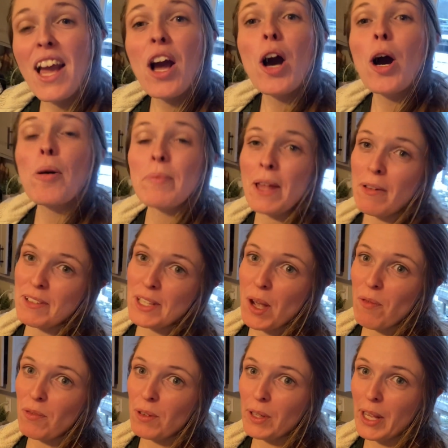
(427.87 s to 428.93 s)
Hope that was
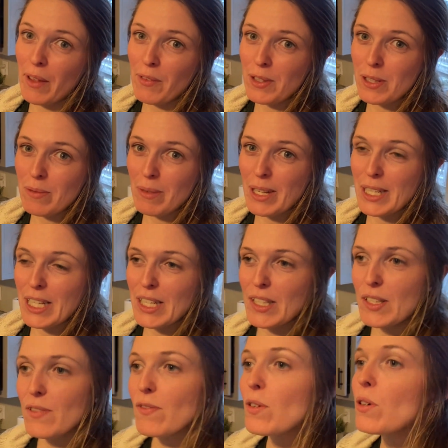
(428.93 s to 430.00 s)
helpful and gave you some
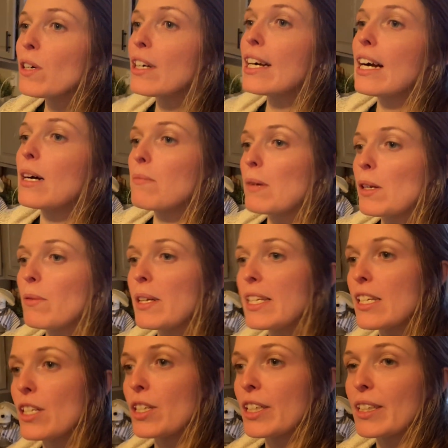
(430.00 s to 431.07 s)
ideas for a midweek
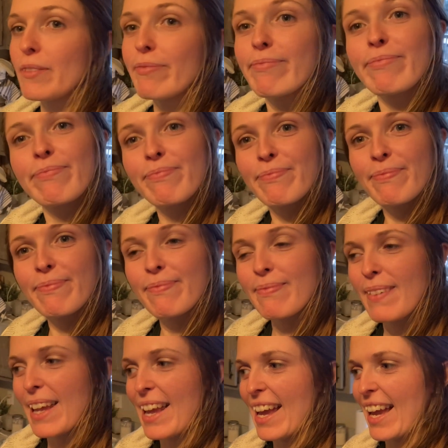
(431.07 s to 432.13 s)
dinner.
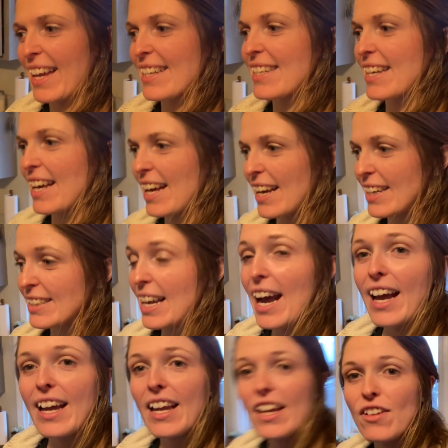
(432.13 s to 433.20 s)
And yeah,
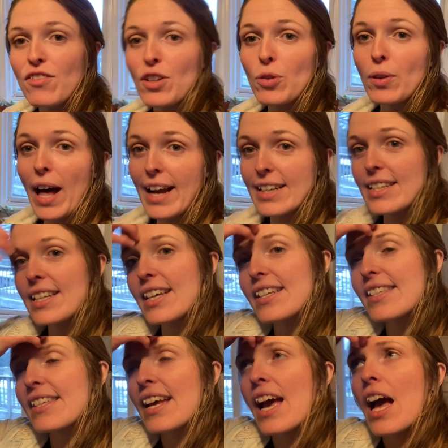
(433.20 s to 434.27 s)
if you liked
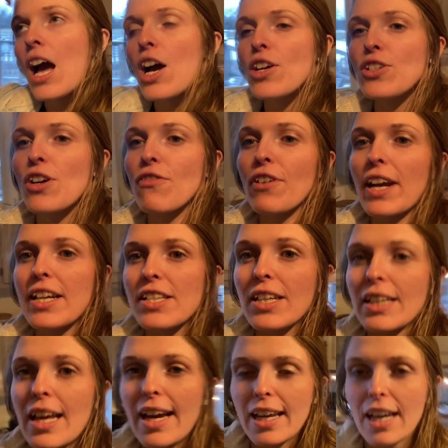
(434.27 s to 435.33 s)
this, don't forget to
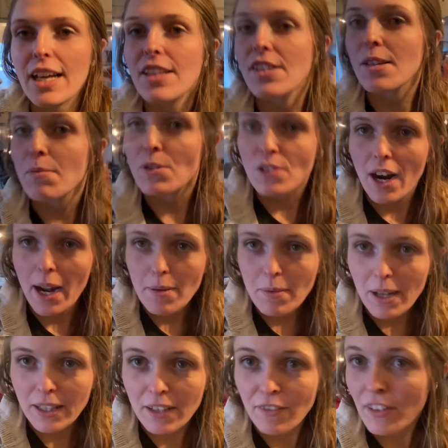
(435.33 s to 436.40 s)
like and subscribe
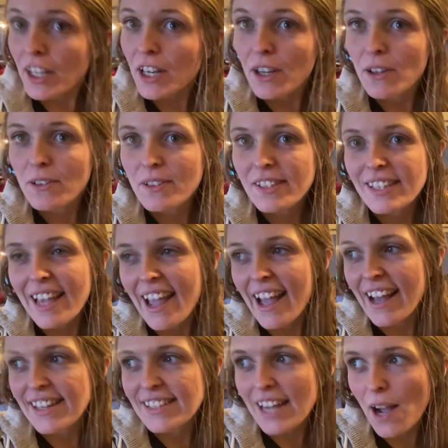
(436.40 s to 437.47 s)
on the videos,
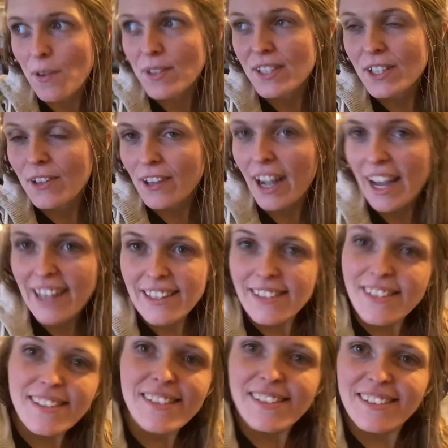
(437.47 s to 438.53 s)
and I will see you
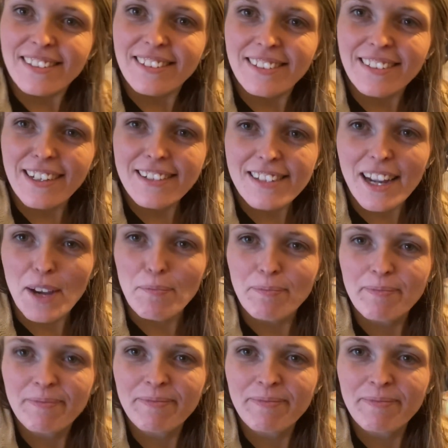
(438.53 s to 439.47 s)
guys next time.